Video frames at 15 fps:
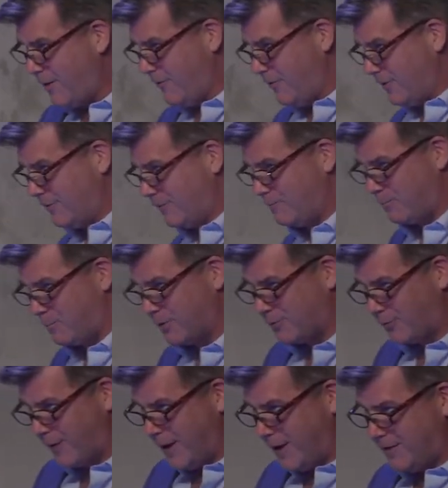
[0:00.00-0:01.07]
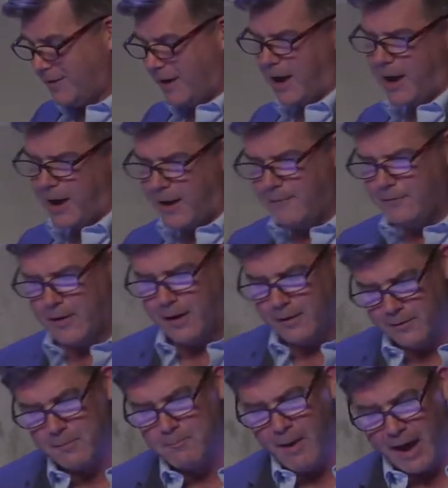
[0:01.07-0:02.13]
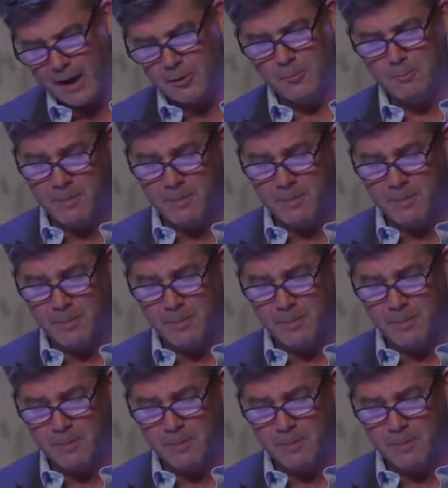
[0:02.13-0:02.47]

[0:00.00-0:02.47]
which portrayed uh, the, the battle.